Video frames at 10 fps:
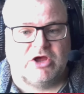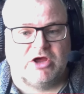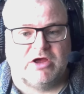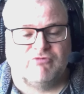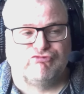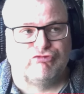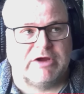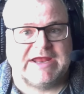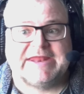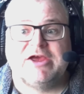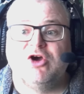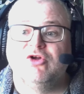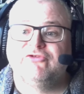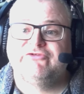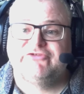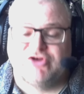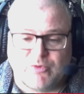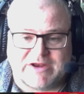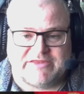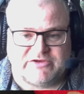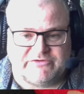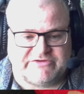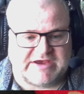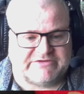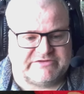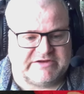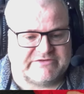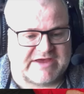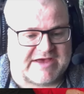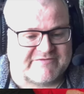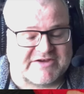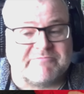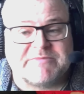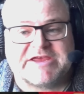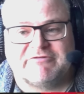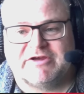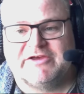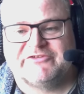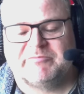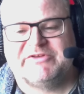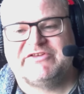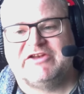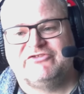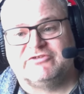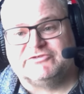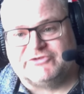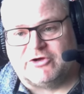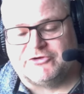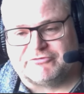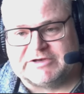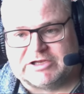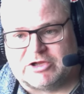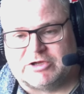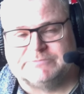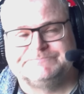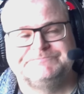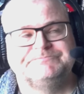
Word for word: uh, really too enthusiastic to have Amira as a potential daughter in law.